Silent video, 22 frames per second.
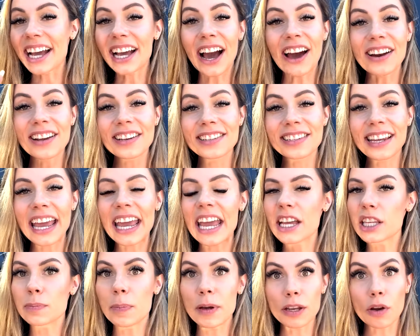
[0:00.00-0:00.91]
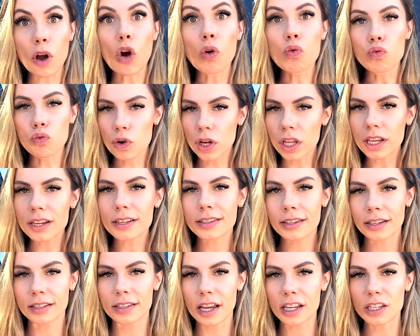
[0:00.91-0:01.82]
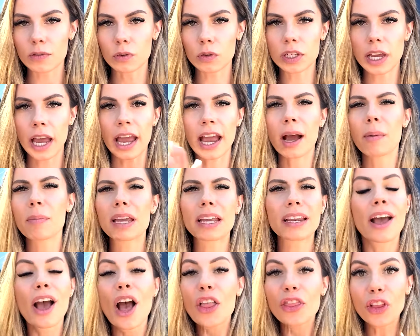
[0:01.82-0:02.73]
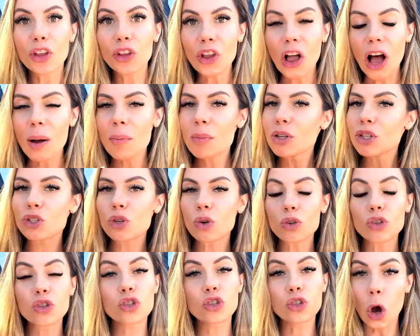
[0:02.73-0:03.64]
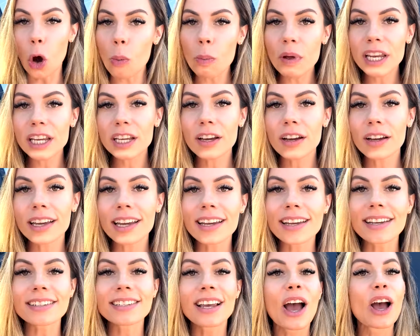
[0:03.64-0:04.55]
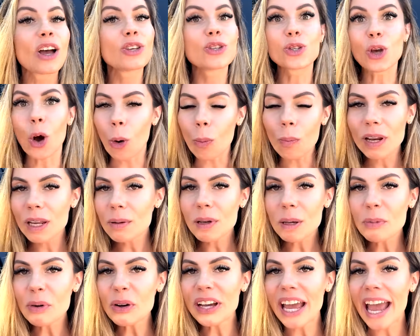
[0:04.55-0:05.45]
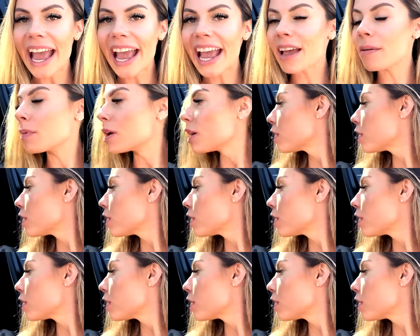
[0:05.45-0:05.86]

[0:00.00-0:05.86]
gotta say, it's been a really successful day. I mean, the llamas sold so many cookies, so many people came.